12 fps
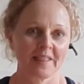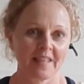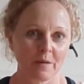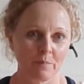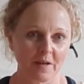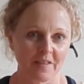
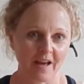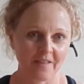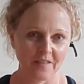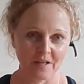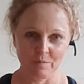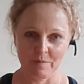think by that
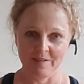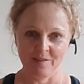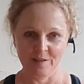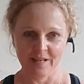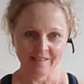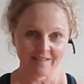it means you'll
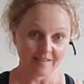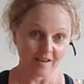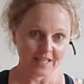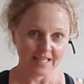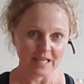get psychic